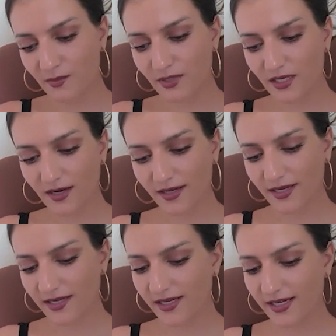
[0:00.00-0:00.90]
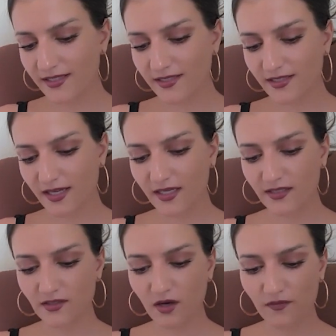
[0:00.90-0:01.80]
Zebian.
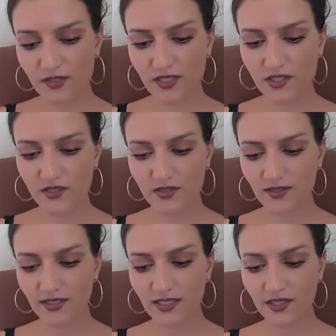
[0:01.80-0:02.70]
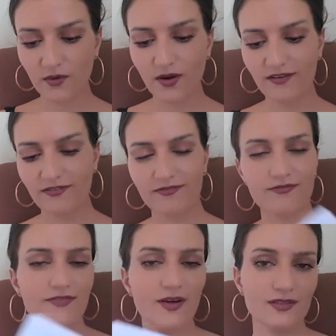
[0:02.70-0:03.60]
And Conversations on Letting Go, I
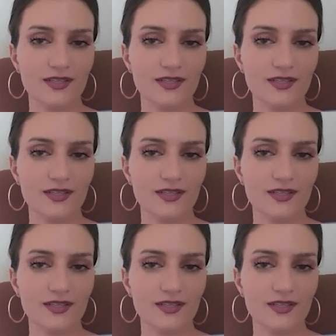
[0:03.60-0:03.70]
found